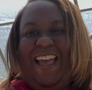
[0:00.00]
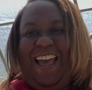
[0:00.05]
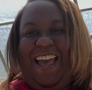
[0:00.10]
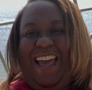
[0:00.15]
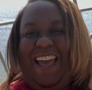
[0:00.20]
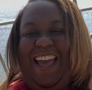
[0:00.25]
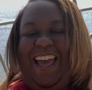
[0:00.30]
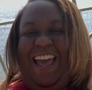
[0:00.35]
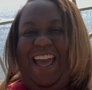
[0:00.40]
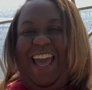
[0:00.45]

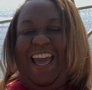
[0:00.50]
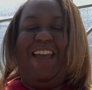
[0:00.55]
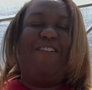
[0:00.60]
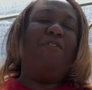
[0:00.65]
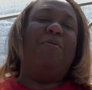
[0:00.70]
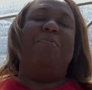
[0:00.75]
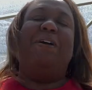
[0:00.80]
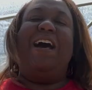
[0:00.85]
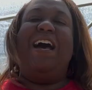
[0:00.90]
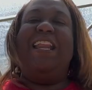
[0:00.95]
Hey, hey, hey,
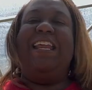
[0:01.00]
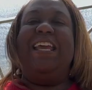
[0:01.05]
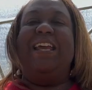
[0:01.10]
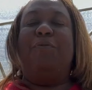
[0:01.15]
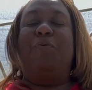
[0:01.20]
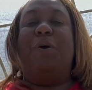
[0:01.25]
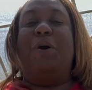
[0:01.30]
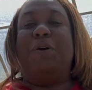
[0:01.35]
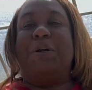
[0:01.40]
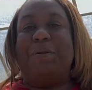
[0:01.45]
everybody.
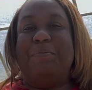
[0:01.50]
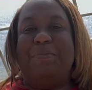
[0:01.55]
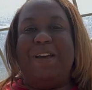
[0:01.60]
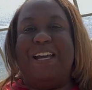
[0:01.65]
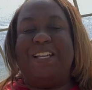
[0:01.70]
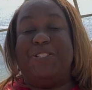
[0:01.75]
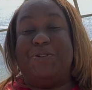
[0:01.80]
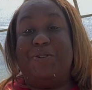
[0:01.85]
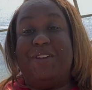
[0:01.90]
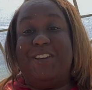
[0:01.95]
Welcome
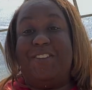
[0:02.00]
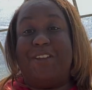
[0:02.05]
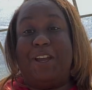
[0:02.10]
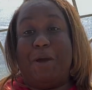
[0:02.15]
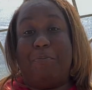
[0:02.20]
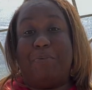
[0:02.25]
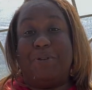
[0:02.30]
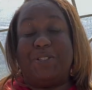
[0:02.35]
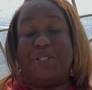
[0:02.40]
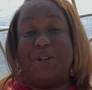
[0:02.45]
back to another
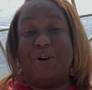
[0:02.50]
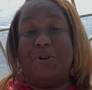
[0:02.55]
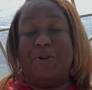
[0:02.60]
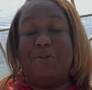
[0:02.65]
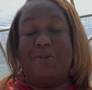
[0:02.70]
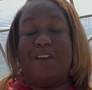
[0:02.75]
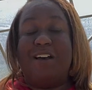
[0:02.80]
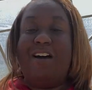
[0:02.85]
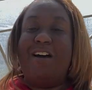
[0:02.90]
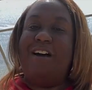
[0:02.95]

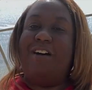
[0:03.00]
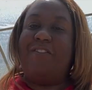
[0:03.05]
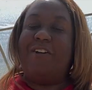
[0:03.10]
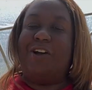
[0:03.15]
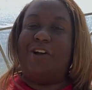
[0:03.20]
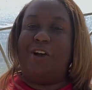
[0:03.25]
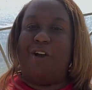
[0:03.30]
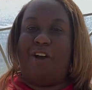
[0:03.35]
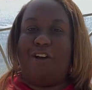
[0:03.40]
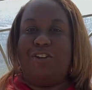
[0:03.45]
episode of
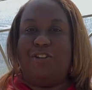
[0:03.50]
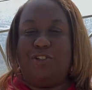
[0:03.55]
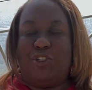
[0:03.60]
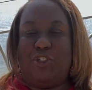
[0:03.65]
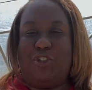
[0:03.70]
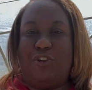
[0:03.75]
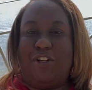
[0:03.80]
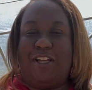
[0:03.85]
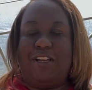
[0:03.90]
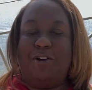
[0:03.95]
A Gardener's
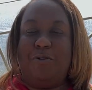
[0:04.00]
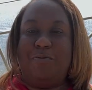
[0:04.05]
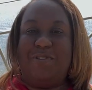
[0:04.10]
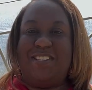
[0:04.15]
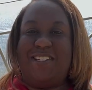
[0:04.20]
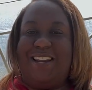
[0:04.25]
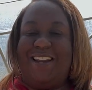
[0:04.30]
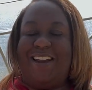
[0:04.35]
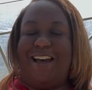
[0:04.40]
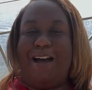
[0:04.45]
Journey
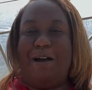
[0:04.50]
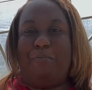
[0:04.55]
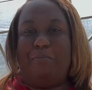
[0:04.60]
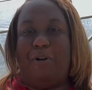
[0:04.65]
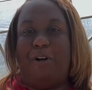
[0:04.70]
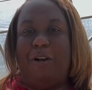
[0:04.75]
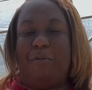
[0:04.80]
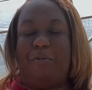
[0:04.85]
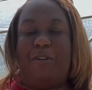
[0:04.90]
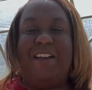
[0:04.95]
Homestead. I'm
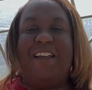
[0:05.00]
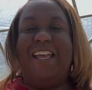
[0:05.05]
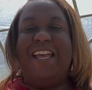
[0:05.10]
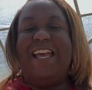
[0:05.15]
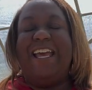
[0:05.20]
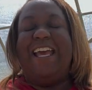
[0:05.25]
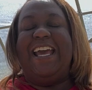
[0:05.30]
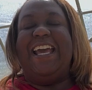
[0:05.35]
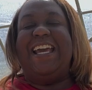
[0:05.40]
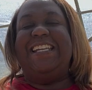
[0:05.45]
Barbara,
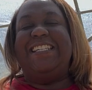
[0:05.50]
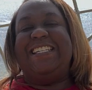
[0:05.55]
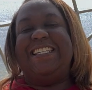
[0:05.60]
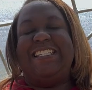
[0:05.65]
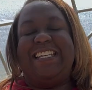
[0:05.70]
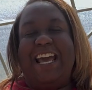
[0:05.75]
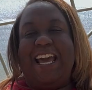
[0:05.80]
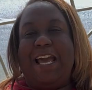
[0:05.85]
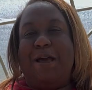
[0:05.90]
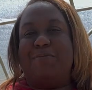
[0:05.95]
and
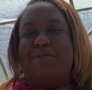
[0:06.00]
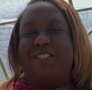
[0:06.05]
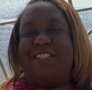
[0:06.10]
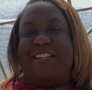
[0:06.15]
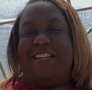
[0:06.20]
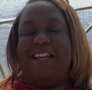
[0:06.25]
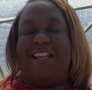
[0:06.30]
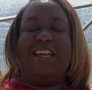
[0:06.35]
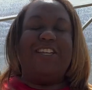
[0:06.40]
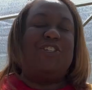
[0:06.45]
today I'm just
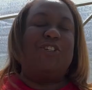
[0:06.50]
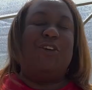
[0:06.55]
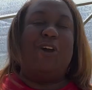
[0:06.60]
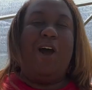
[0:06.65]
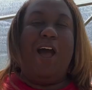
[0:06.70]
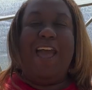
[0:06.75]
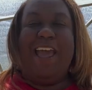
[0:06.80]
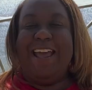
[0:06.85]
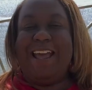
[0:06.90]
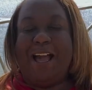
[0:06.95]
going to let you
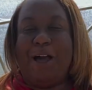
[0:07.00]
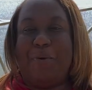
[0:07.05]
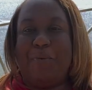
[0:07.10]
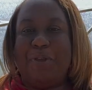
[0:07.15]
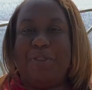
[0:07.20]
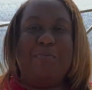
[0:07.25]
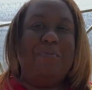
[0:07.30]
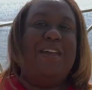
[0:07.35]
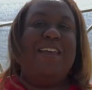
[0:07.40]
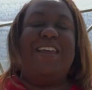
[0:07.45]
hang out
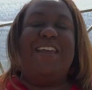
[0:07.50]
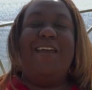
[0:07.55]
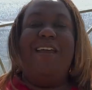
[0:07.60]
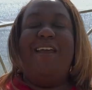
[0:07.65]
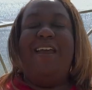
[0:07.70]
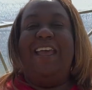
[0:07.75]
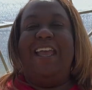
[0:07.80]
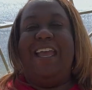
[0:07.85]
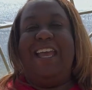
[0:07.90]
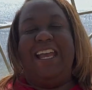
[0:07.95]
with me
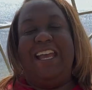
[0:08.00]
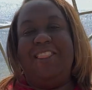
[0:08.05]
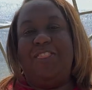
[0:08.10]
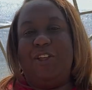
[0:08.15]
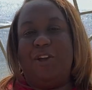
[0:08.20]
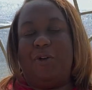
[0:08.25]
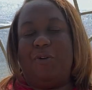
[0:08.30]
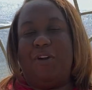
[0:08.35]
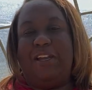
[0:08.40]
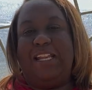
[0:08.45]
in
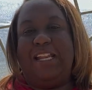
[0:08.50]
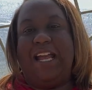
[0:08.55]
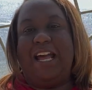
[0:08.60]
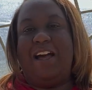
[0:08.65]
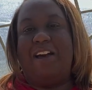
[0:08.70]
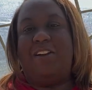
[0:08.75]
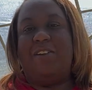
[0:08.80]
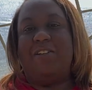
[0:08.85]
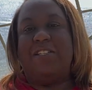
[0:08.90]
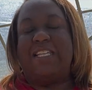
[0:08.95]
the
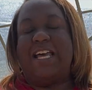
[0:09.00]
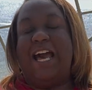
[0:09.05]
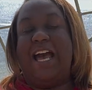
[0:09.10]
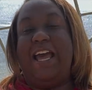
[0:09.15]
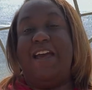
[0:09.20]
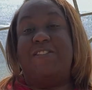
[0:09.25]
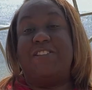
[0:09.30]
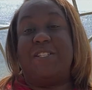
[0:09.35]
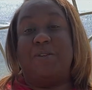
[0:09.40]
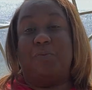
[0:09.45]
greenhouse. I
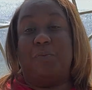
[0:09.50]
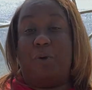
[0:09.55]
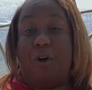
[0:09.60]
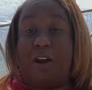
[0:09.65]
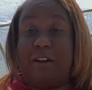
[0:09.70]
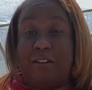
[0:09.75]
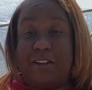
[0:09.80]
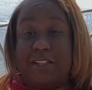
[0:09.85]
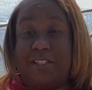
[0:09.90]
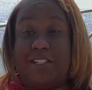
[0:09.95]
have some
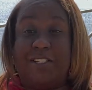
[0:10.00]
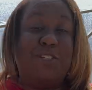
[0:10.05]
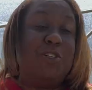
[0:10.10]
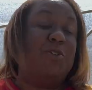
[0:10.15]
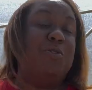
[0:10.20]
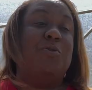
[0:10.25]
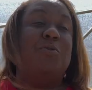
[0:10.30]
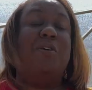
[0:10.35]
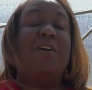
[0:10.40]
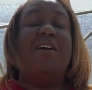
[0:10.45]
watering to
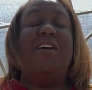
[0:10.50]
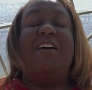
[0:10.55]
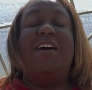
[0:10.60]
do.